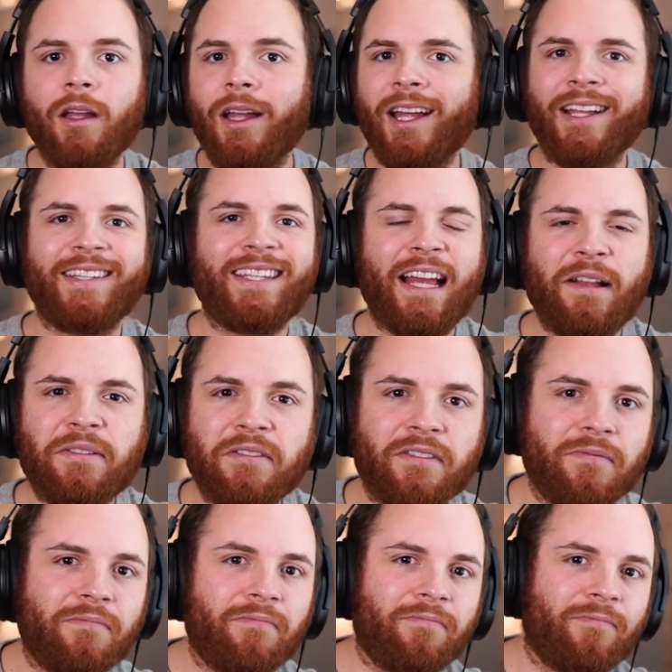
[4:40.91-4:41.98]
It sounds
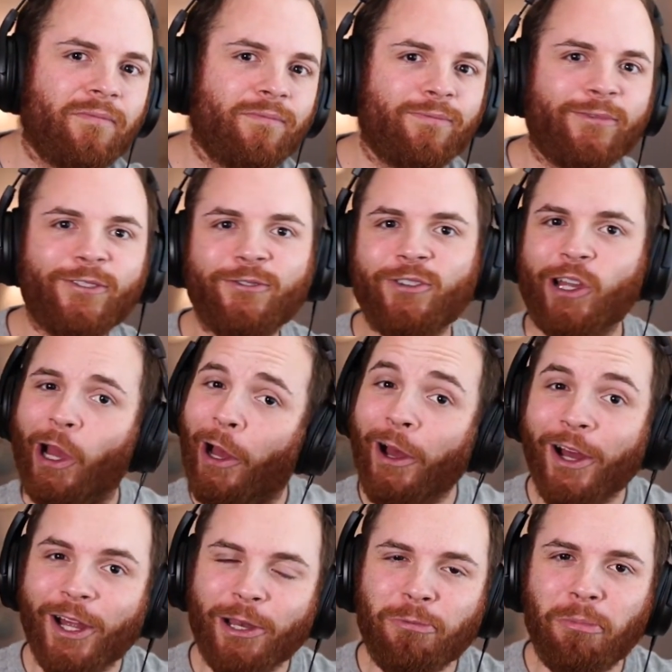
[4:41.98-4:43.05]
good,